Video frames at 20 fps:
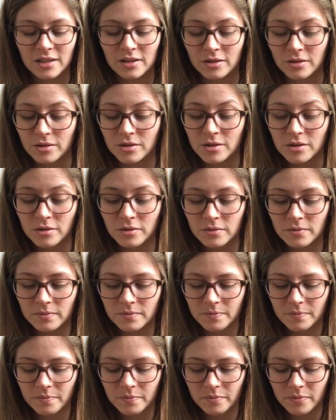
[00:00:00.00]
also.
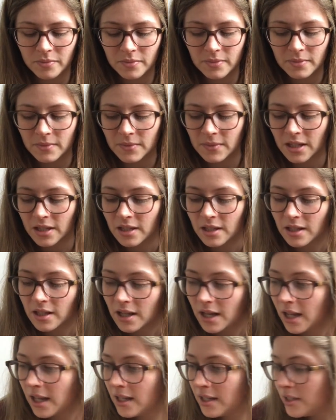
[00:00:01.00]

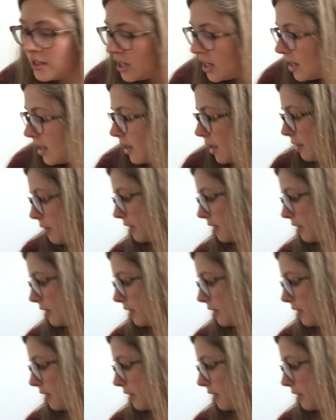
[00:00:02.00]
And yeah, I